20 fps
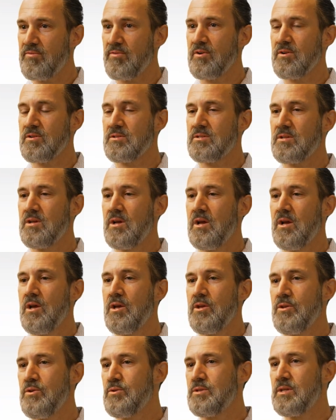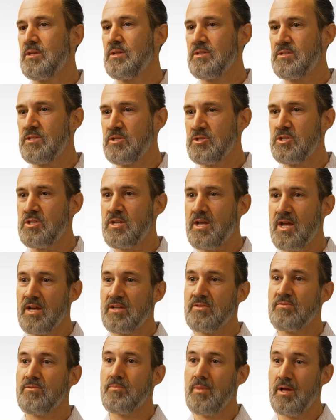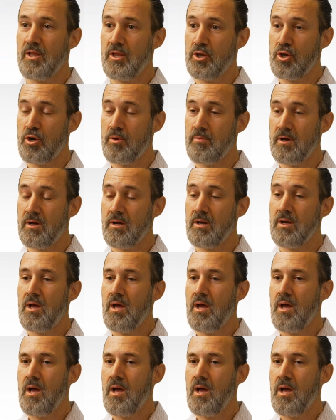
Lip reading: first, using DecisionDx for melanoma